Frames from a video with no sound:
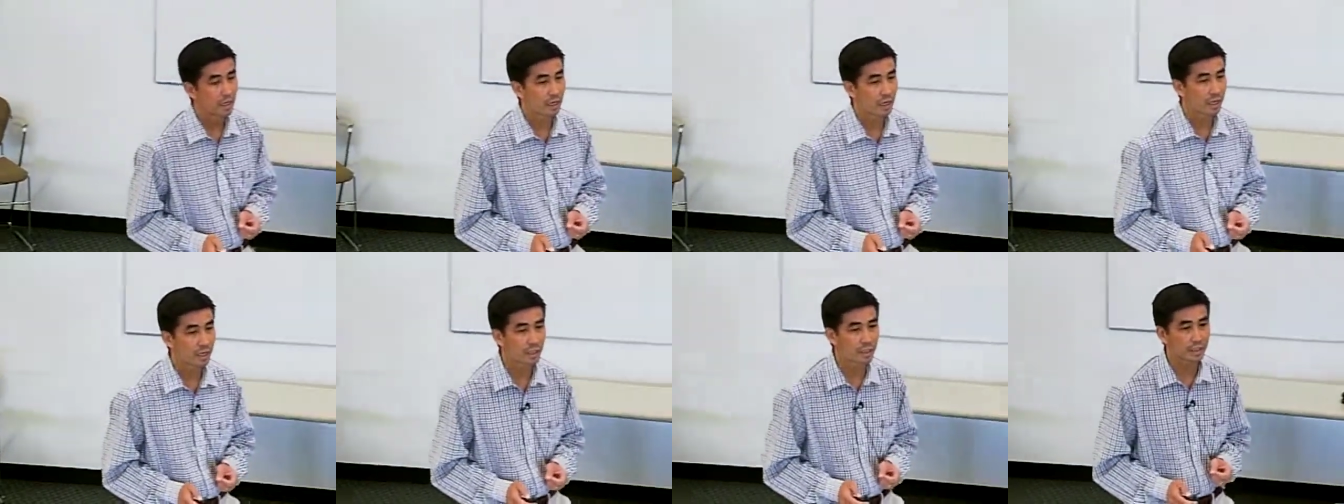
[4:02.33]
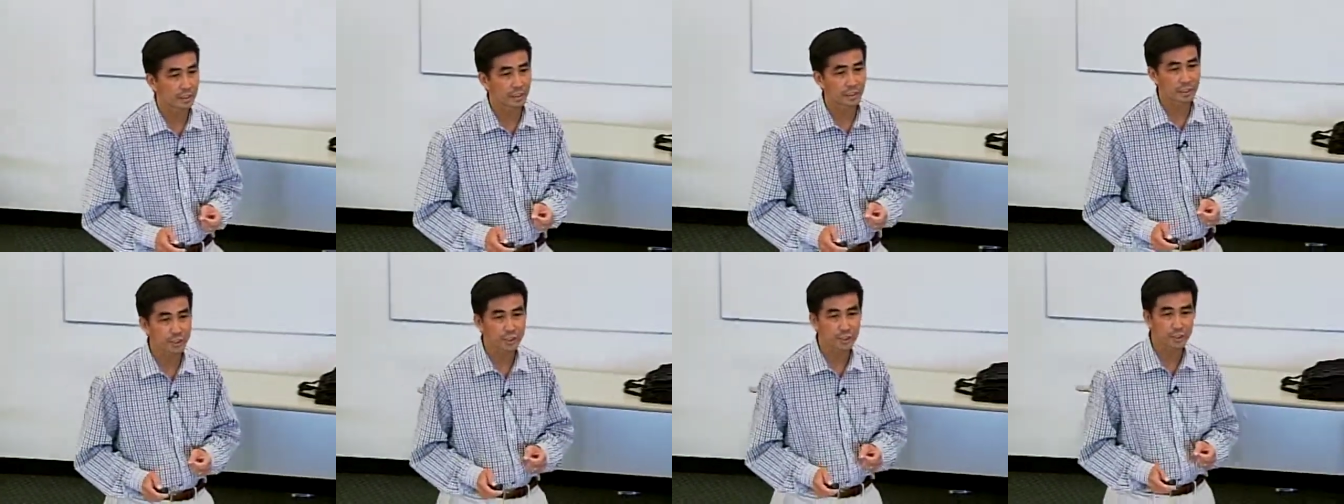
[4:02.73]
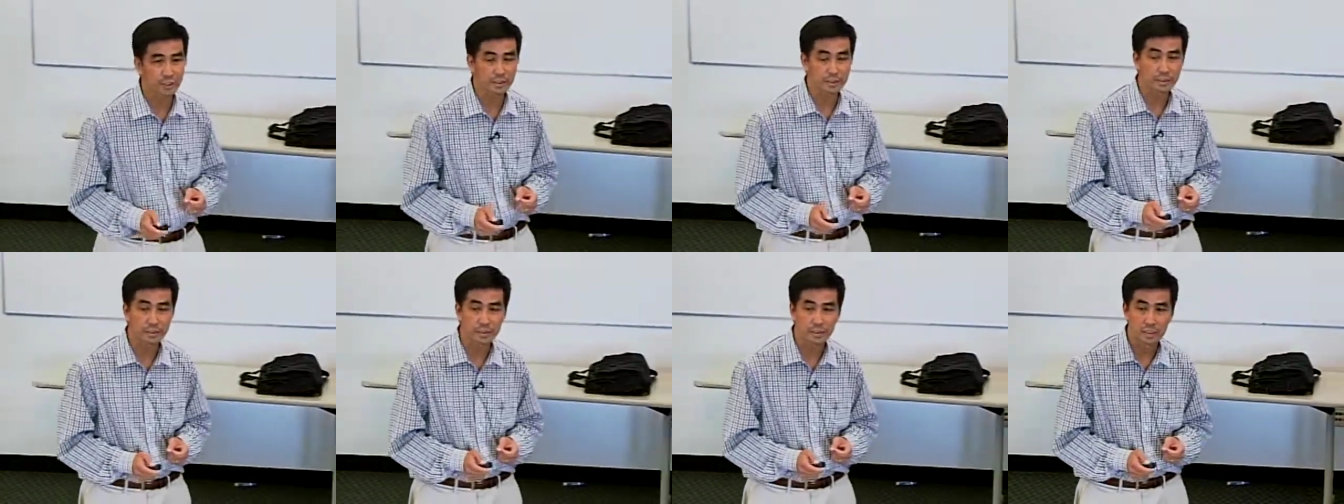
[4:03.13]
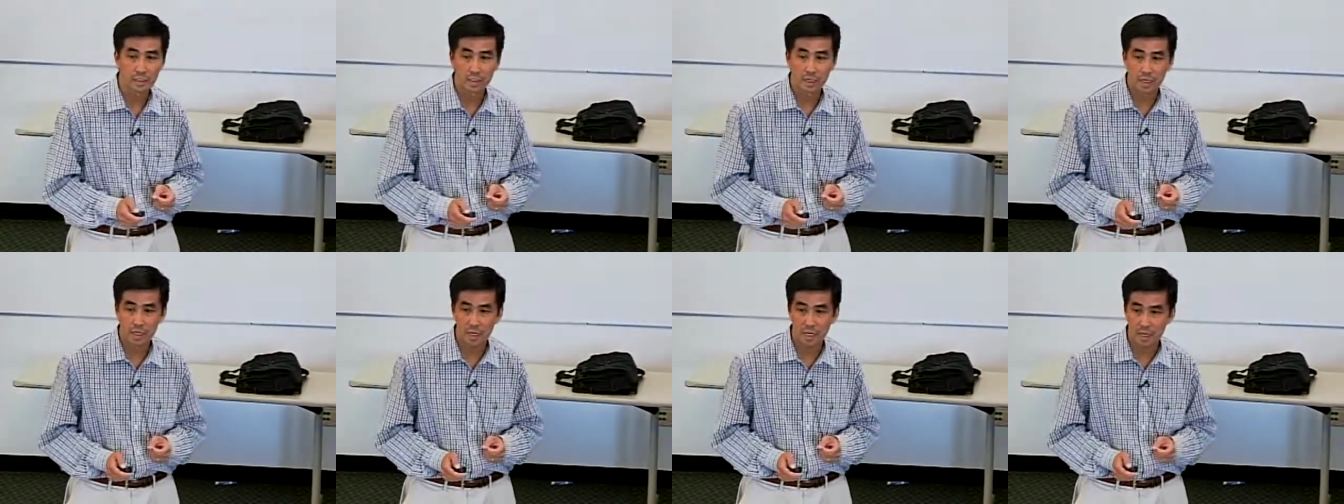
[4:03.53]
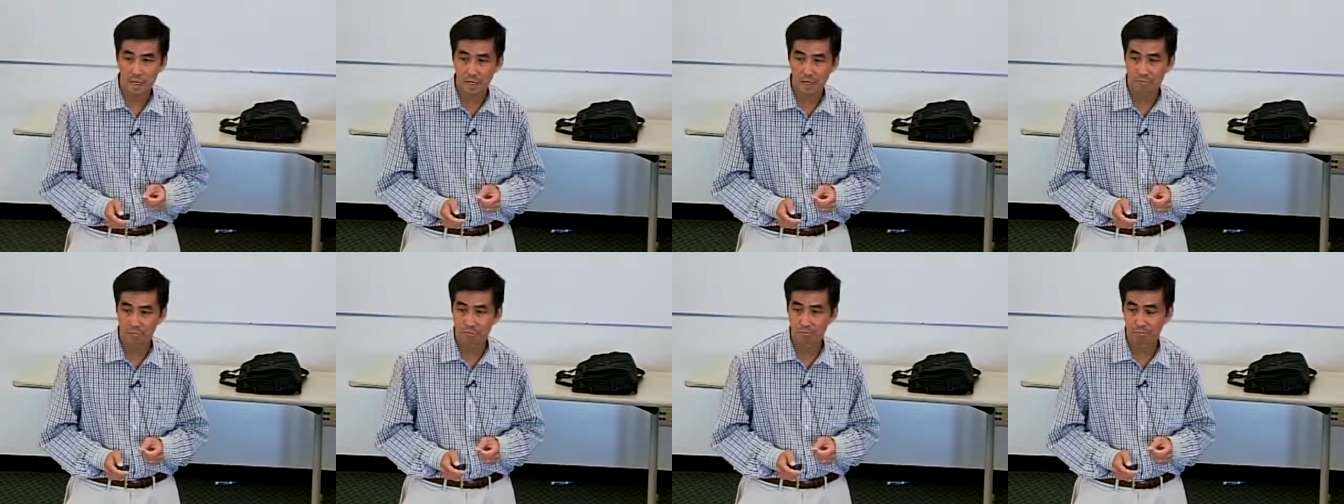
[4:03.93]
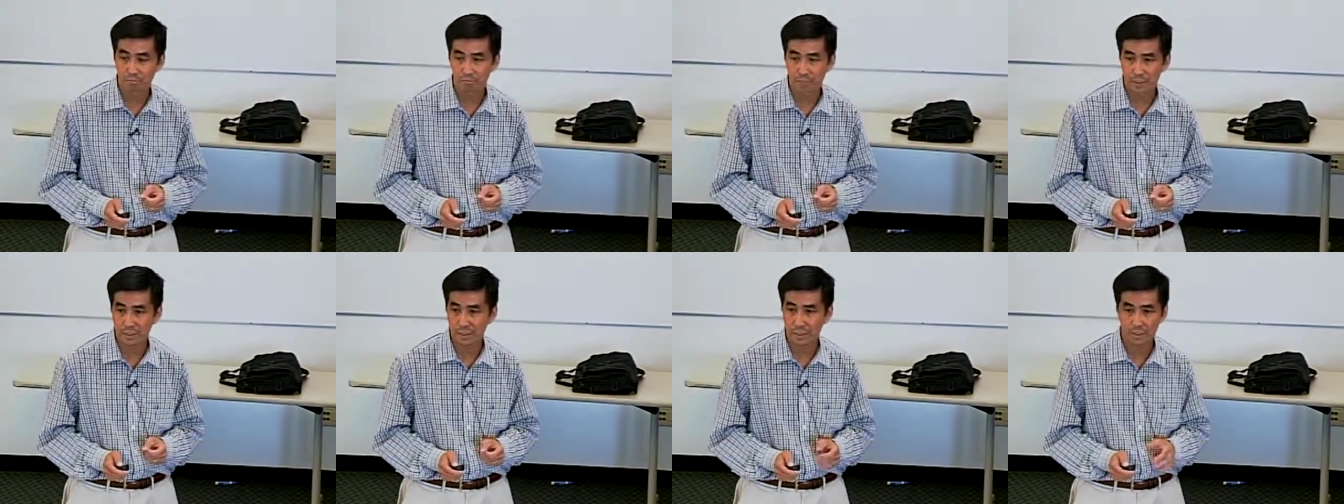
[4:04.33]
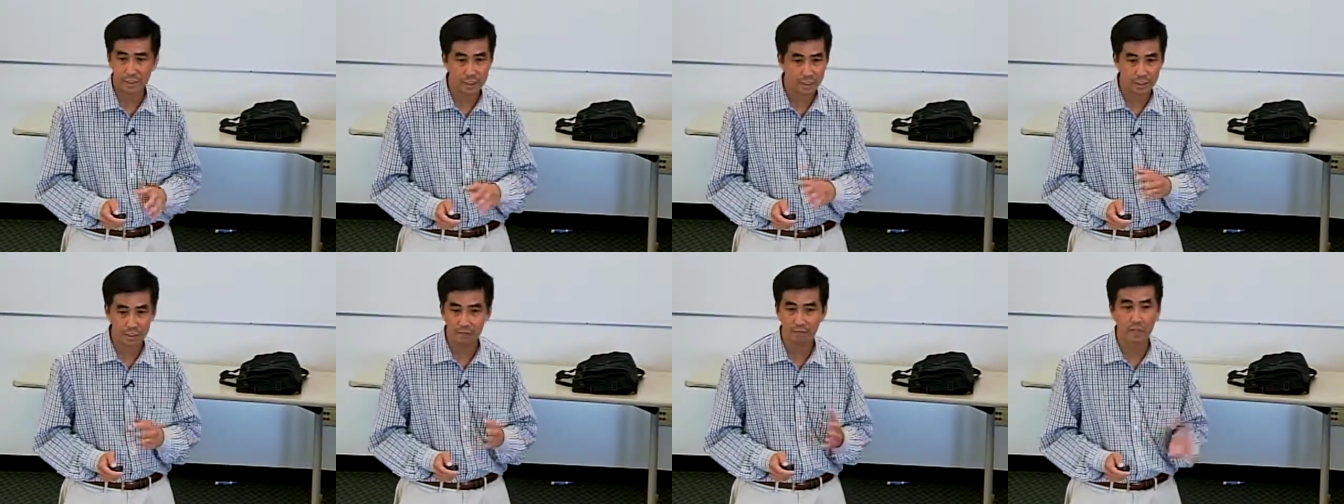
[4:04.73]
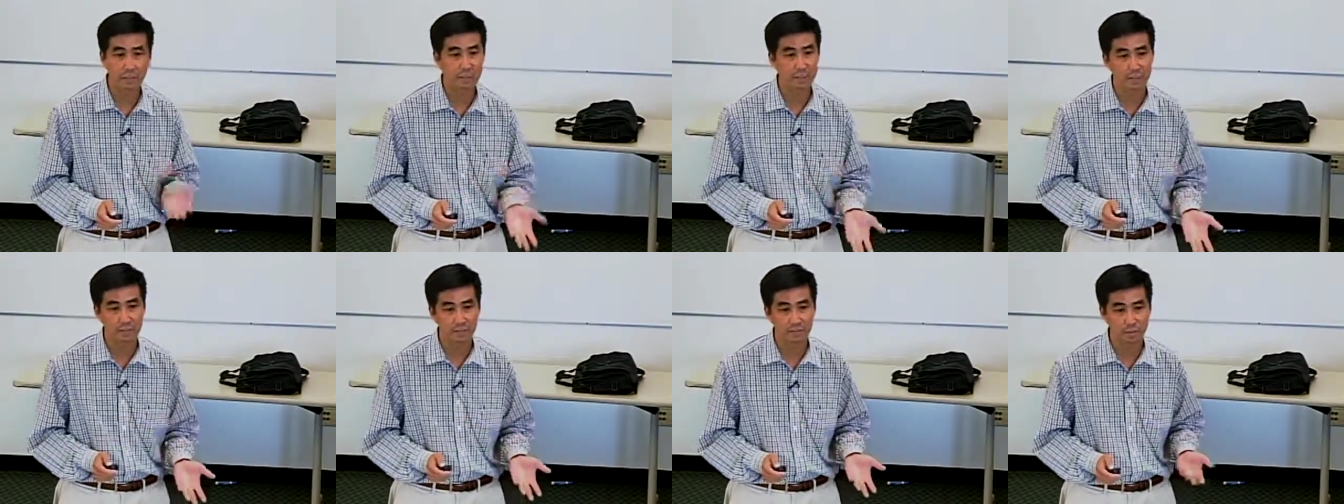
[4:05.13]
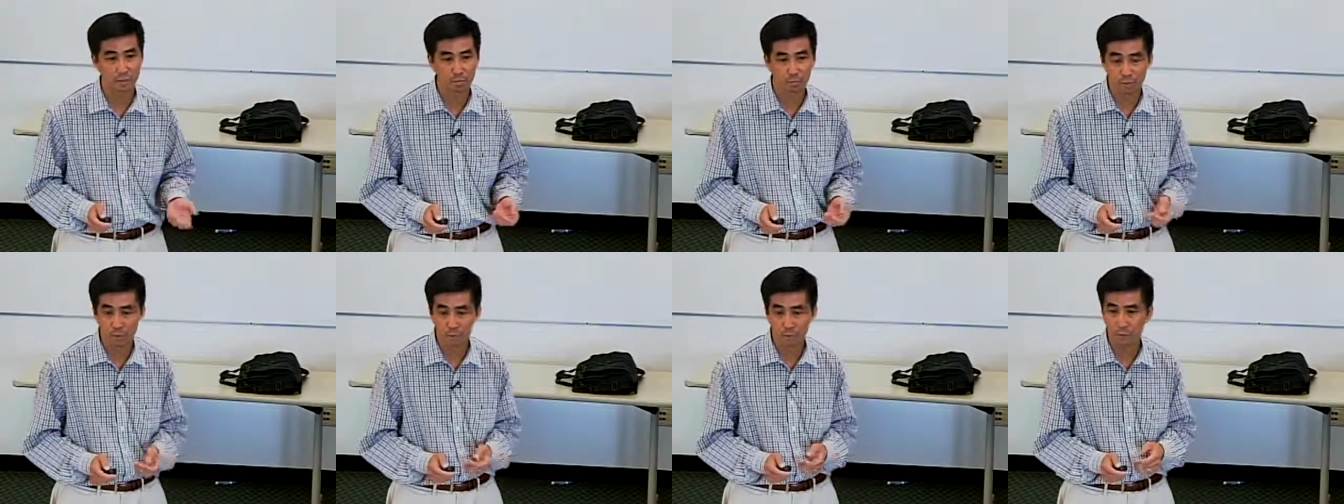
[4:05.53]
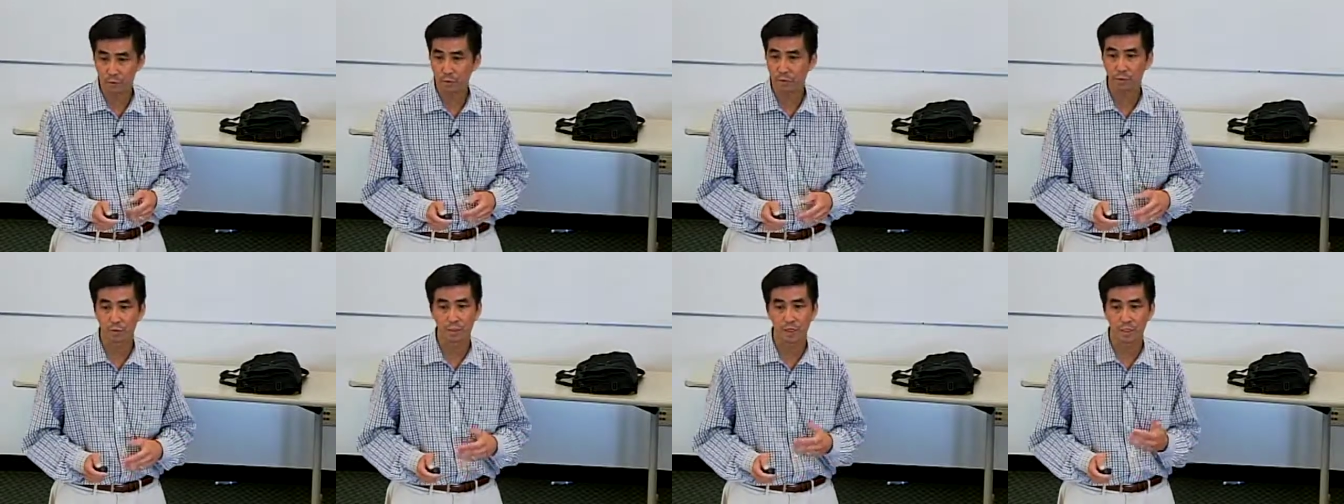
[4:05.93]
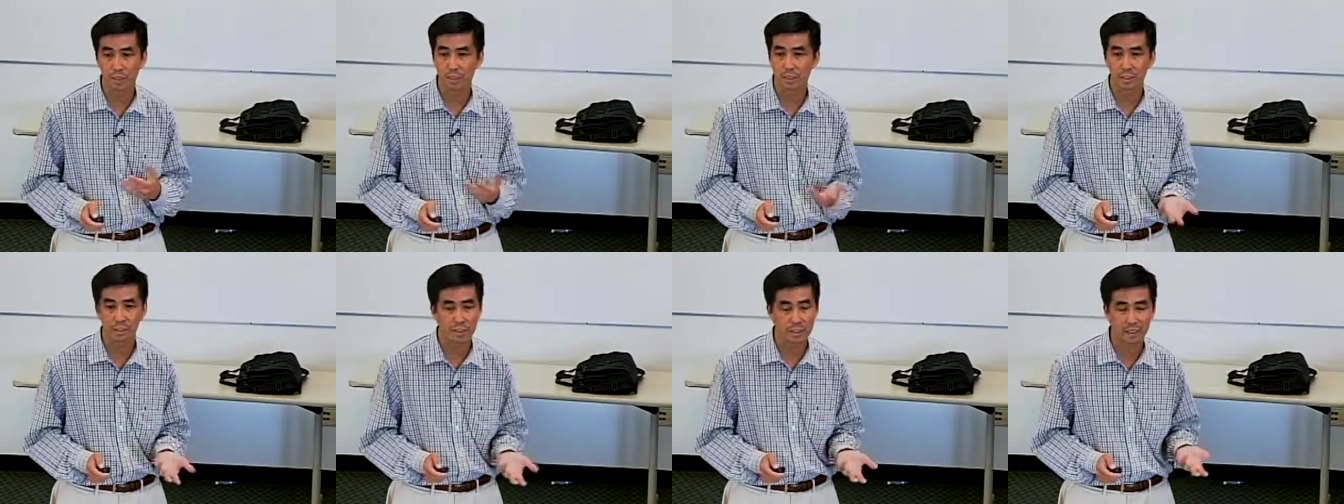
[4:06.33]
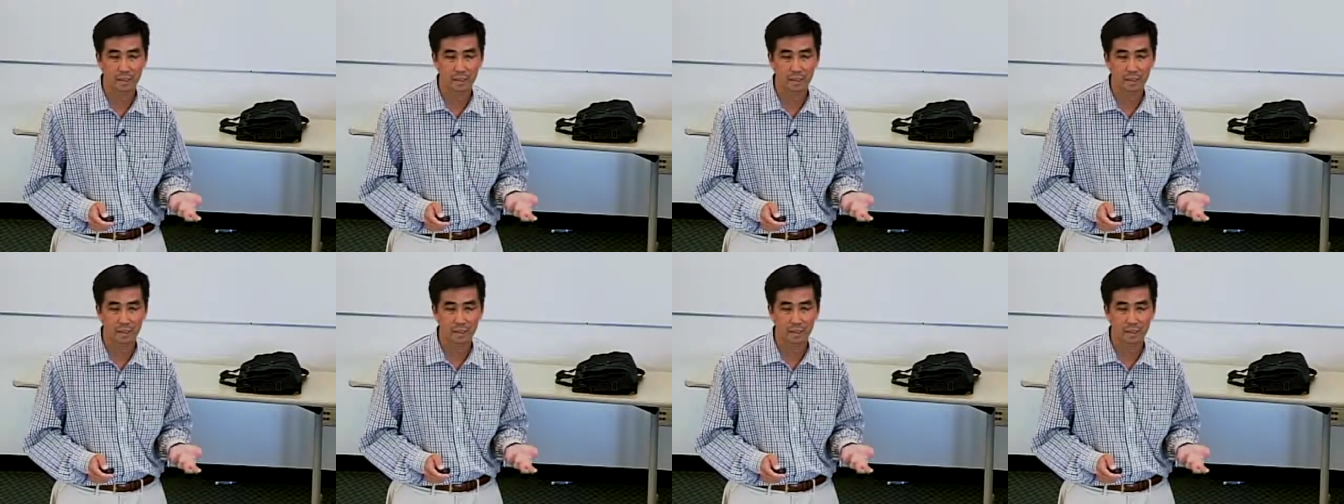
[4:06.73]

Uh, in addition, um, just the age of onset of symptoms was raised.